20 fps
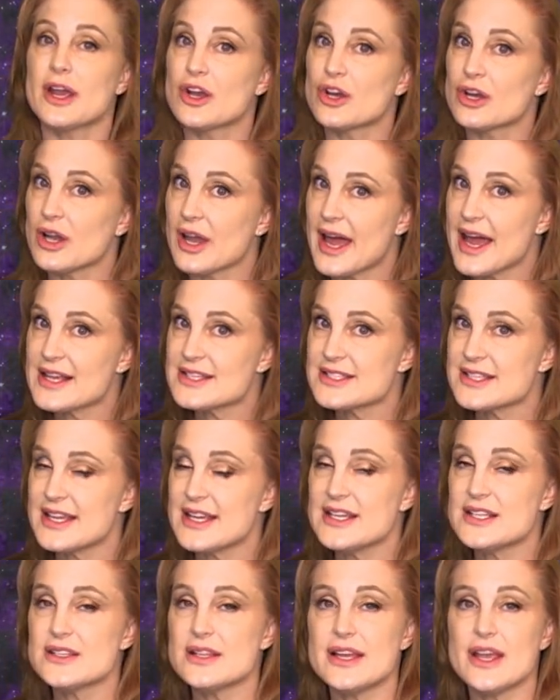It could last
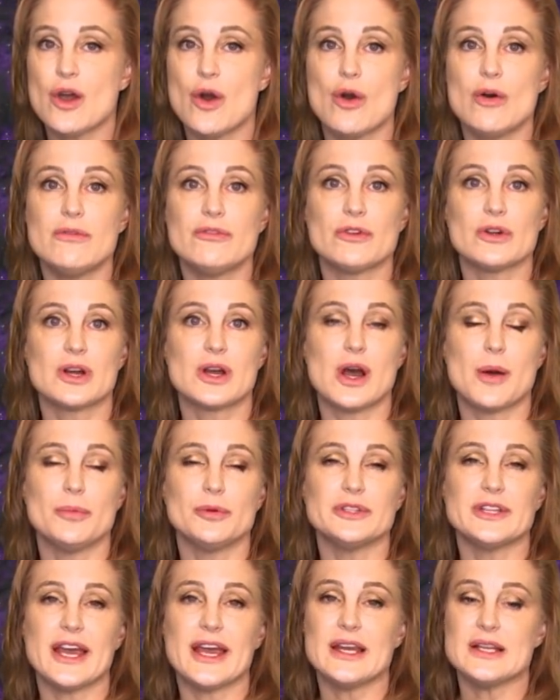easily over a
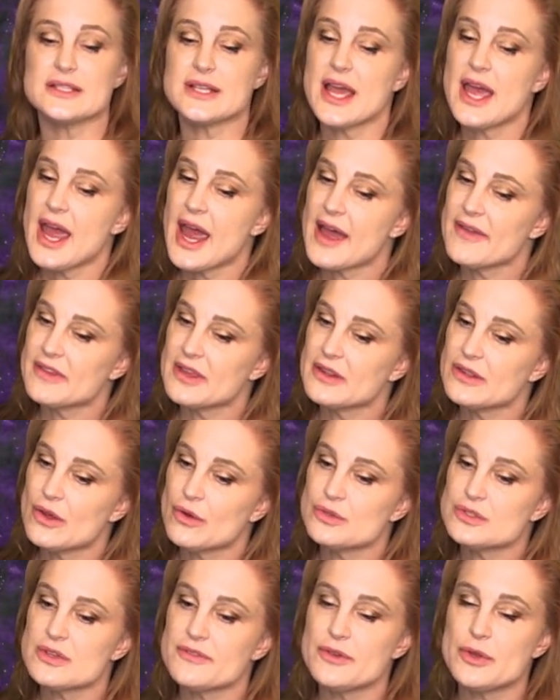couple days. And then
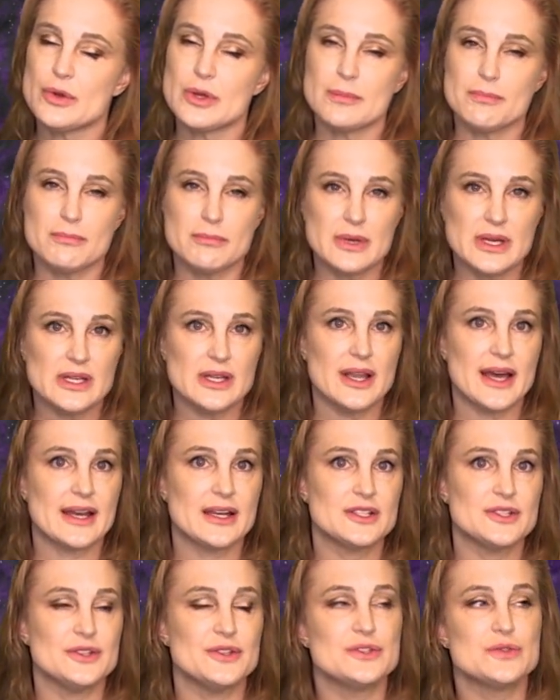those of you at
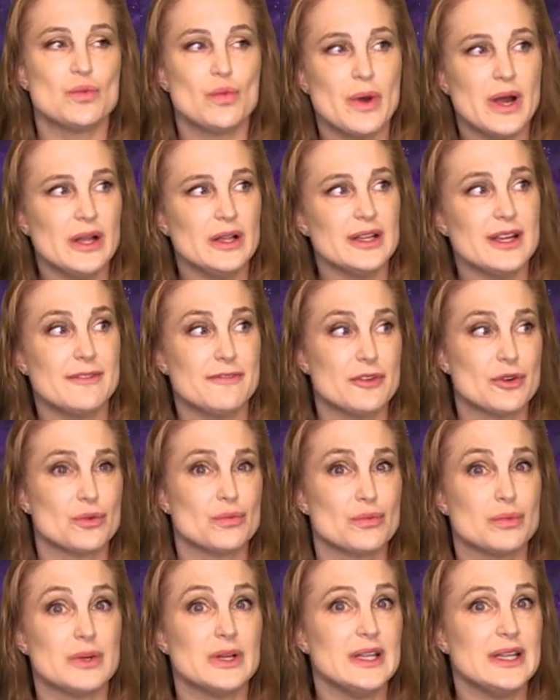mid-latitudes, well, if
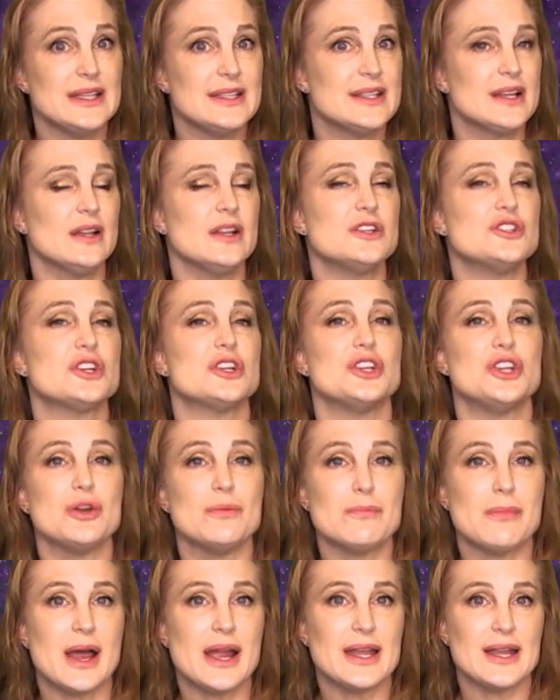you're really diligent,
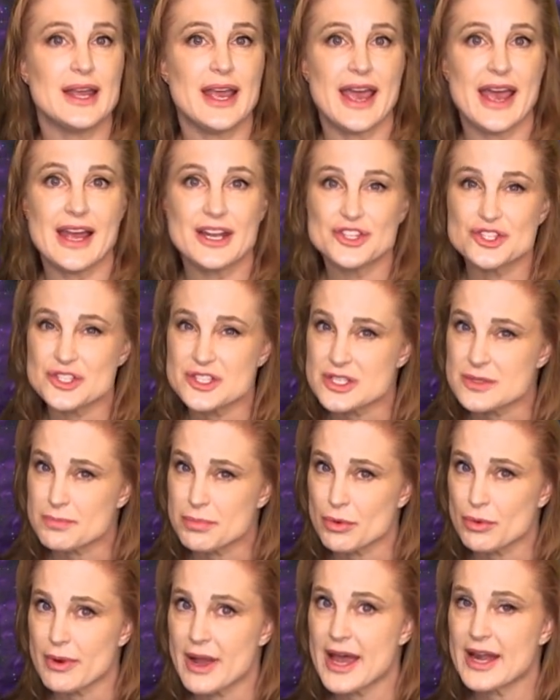you might catch a
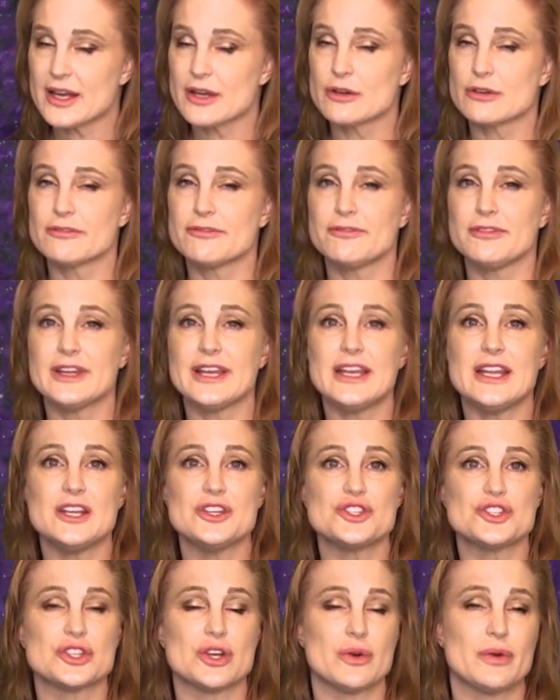sporadic or
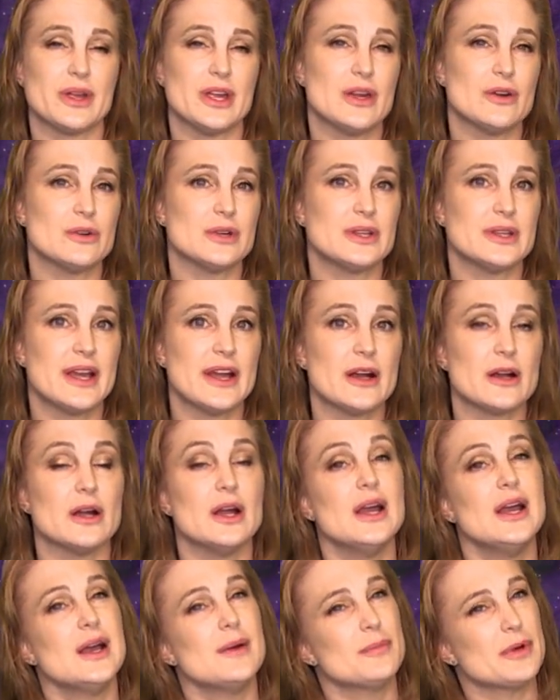fleeting show here and
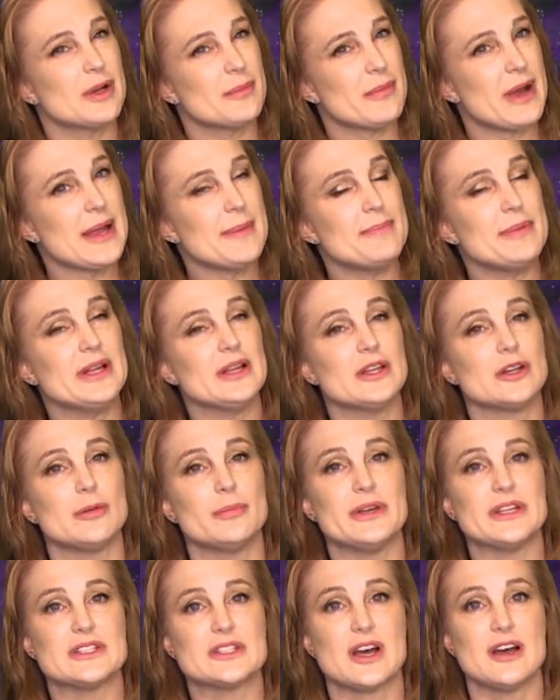there, but it might be a
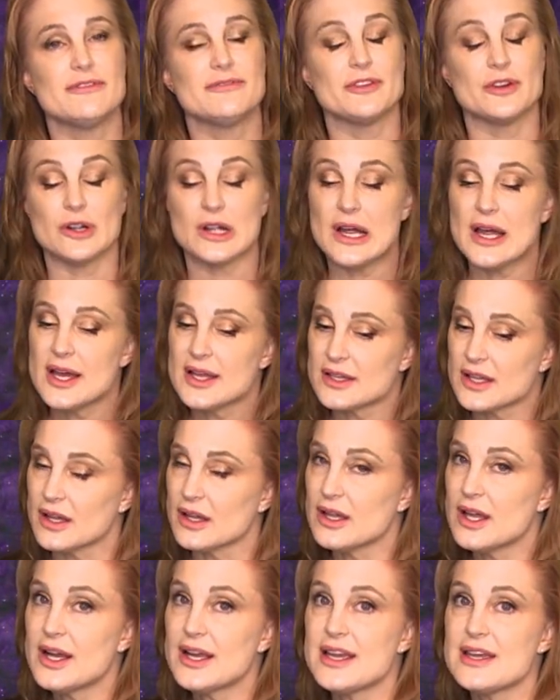little bit tougher. The
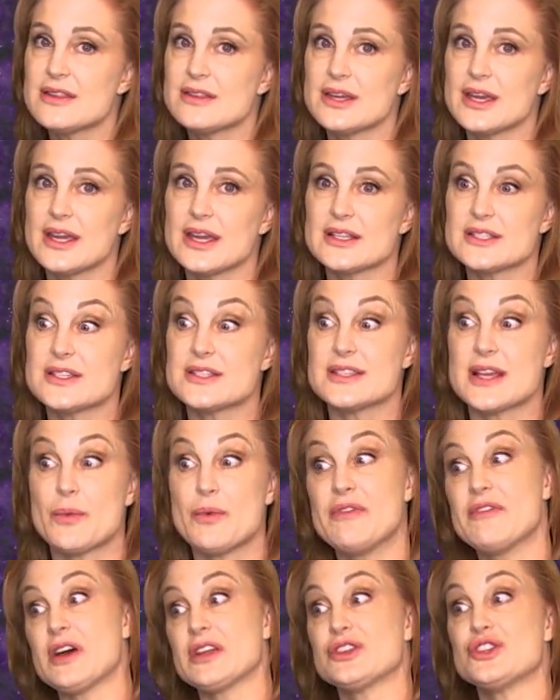lucky thing is
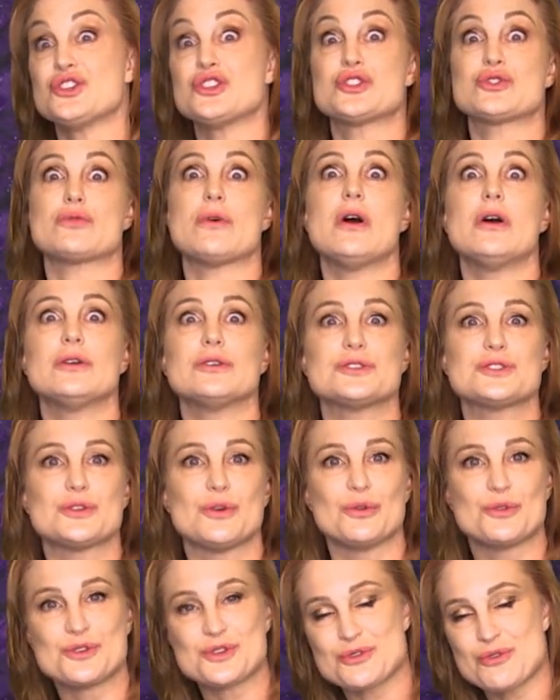that we've got the stronger
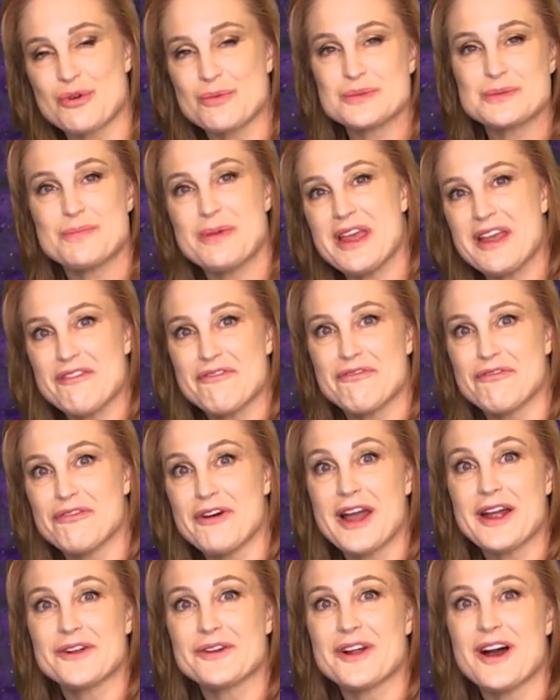solar storms being
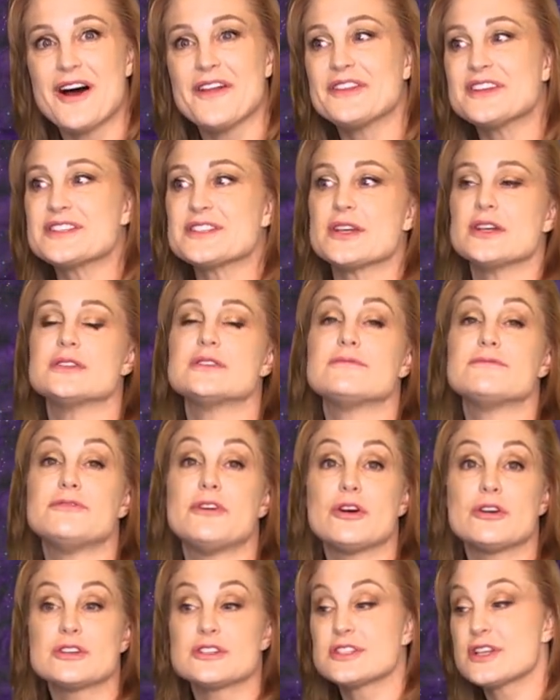fired on the sun's
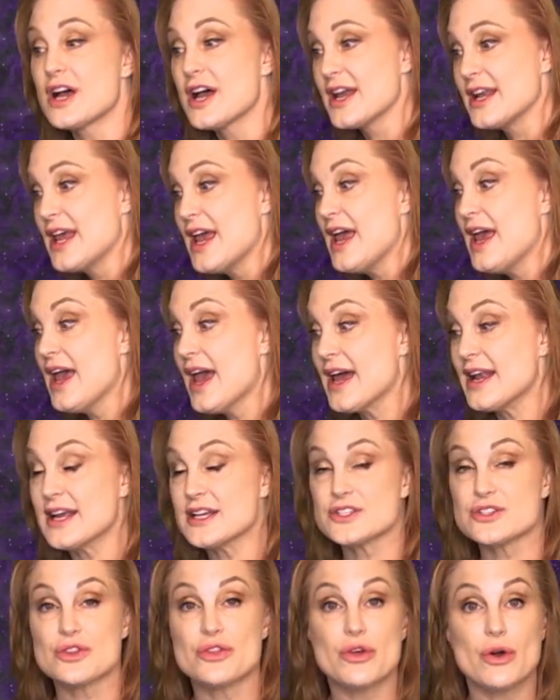far side, and
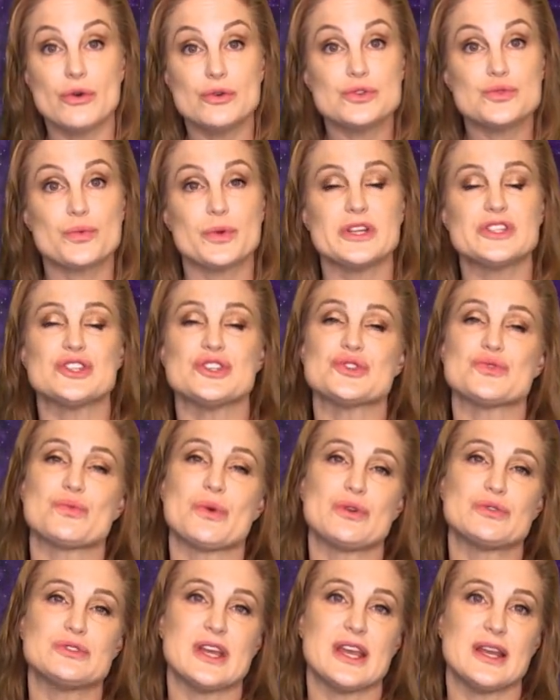as those regions
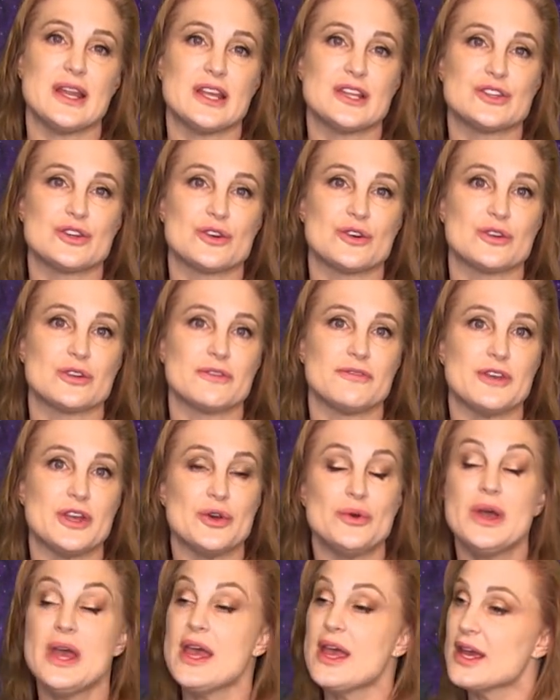rotate into Earth
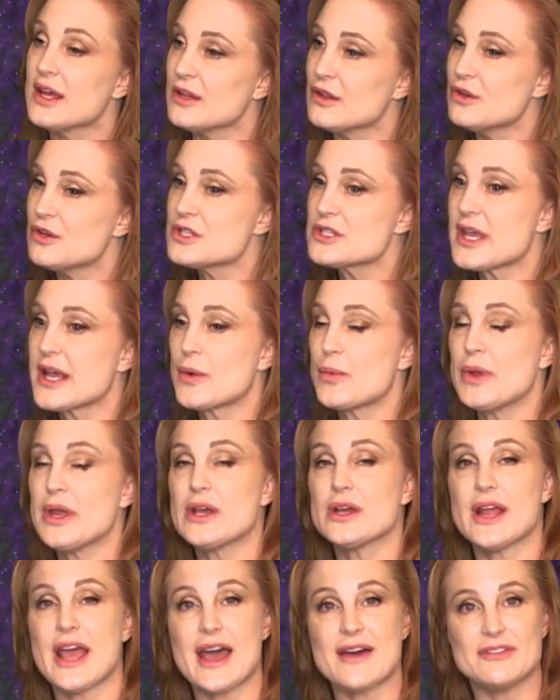view, it looks like we
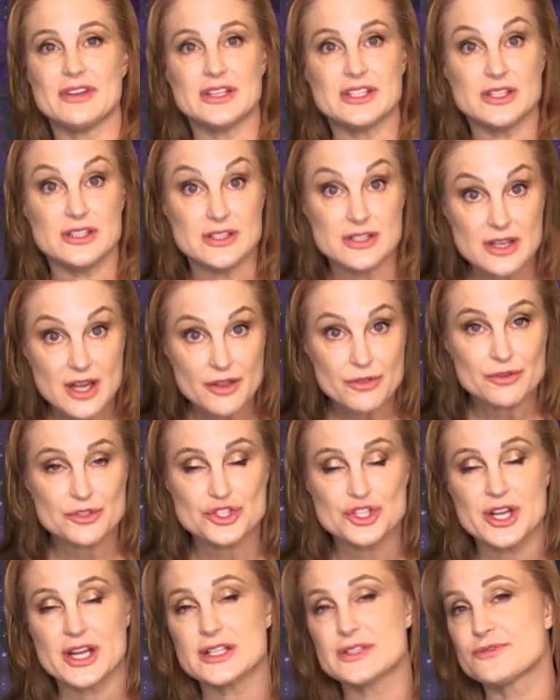could have another
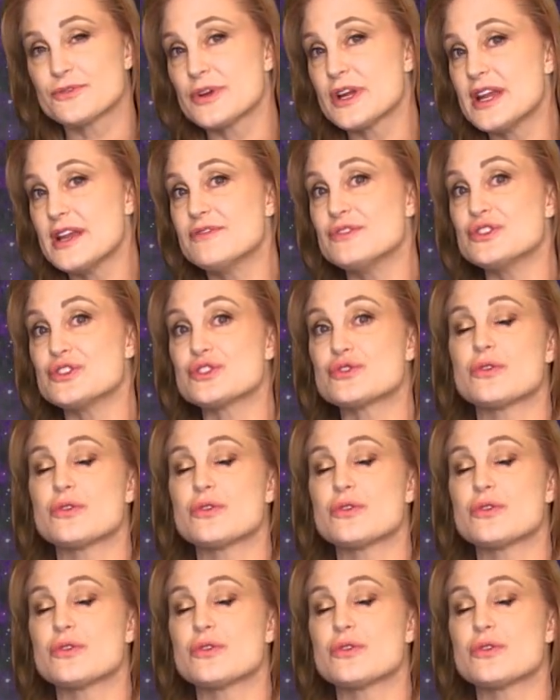chance for even